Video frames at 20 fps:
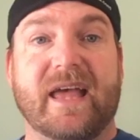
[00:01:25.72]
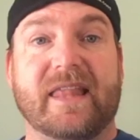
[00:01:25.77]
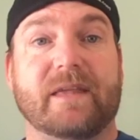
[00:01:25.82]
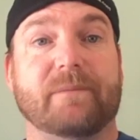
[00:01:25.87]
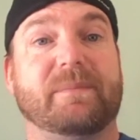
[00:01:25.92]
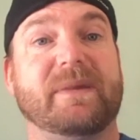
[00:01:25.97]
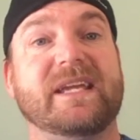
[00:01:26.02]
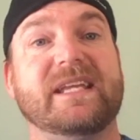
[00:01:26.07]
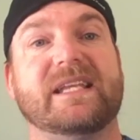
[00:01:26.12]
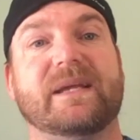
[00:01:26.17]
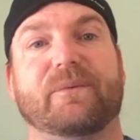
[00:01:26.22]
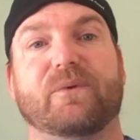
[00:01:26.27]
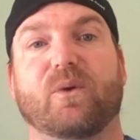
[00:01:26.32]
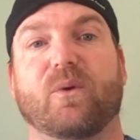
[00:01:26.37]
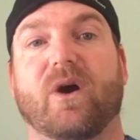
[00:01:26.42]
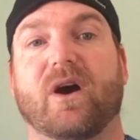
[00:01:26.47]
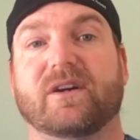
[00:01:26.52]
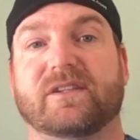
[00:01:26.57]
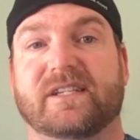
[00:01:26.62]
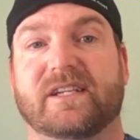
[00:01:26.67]
and the P
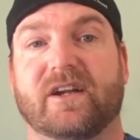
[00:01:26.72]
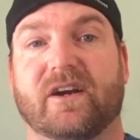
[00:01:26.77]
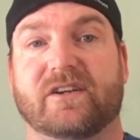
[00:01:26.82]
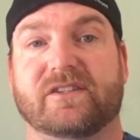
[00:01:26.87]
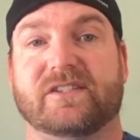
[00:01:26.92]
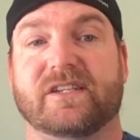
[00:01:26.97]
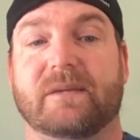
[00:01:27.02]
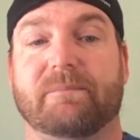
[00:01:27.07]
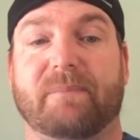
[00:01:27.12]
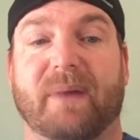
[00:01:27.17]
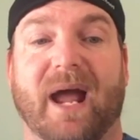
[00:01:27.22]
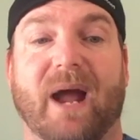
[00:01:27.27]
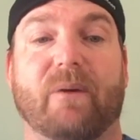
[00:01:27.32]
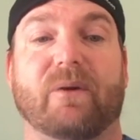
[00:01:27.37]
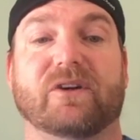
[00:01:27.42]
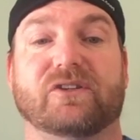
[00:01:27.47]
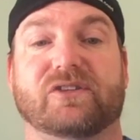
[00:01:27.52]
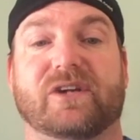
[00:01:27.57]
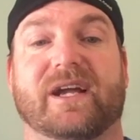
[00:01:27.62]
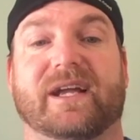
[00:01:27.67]
W R T R C
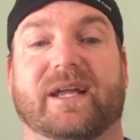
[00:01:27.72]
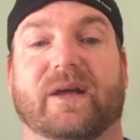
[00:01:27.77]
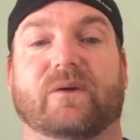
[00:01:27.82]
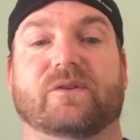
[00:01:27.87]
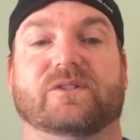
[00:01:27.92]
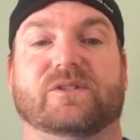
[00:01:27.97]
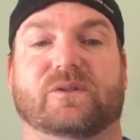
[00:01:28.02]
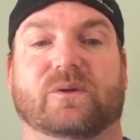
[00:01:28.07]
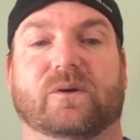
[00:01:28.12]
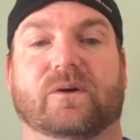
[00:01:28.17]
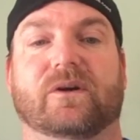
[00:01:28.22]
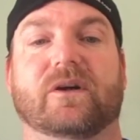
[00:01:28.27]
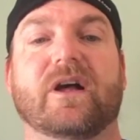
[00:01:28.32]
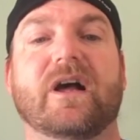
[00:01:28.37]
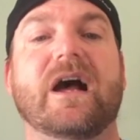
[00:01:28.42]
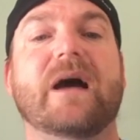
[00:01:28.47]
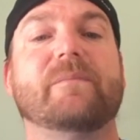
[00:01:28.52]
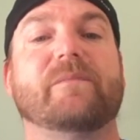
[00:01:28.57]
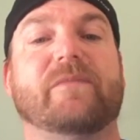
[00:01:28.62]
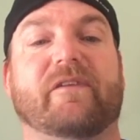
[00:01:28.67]
Power Track outsole
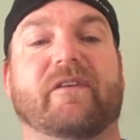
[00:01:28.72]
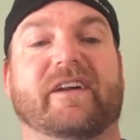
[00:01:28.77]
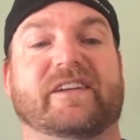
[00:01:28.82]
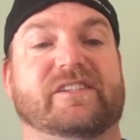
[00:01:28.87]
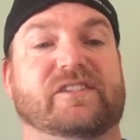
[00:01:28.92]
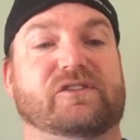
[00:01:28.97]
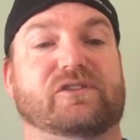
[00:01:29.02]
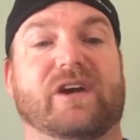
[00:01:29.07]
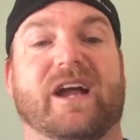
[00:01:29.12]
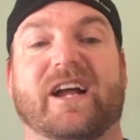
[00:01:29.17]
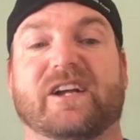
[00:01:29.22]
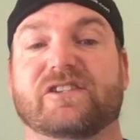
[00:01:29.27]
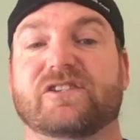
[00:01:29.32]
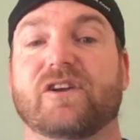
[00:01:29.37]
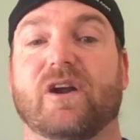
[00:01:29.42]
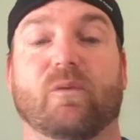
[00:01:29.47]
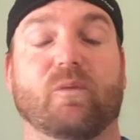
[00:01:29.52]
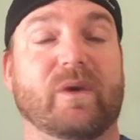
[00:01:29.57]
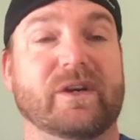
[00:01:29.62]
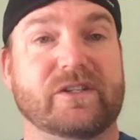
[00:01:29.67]
provides
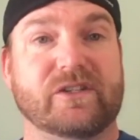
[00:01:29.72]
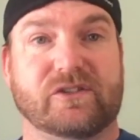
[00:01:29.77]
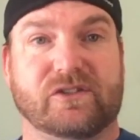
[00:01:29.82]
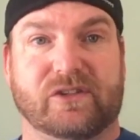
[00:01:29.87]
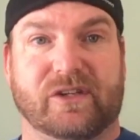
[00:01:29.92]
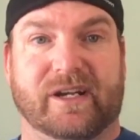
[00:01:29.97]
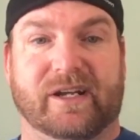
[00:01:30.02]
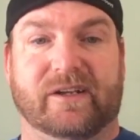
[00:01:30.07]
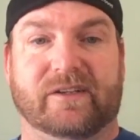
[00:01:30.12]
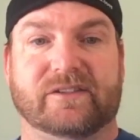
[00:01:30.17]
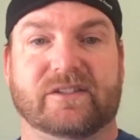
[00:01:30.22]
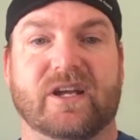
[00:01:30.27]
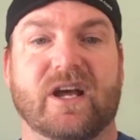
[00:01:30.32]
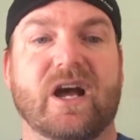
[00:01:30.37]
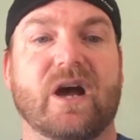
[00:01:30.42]
traction on winter trails